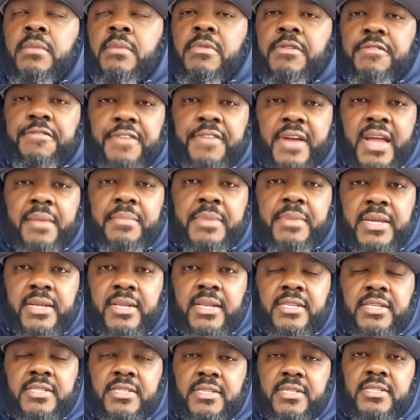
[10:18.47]
but family,
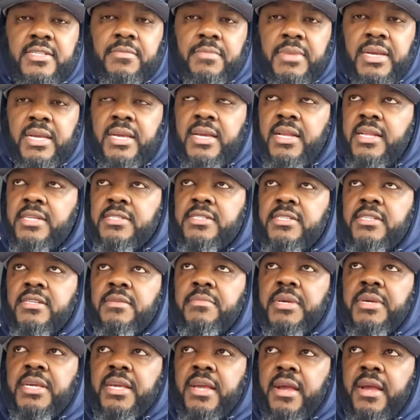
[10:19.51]
listen to me and listen to
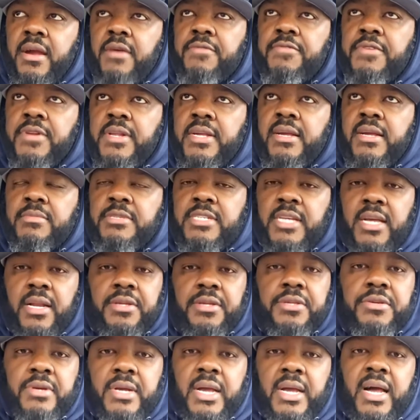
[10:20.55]
me carefully. I'm
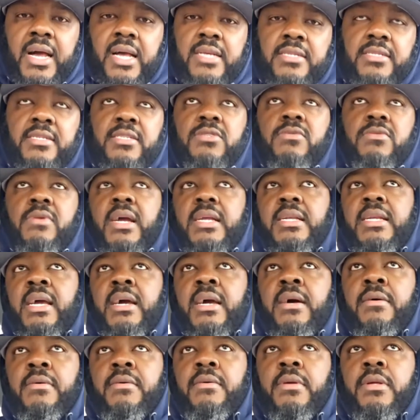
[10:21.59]
telling you guys this right now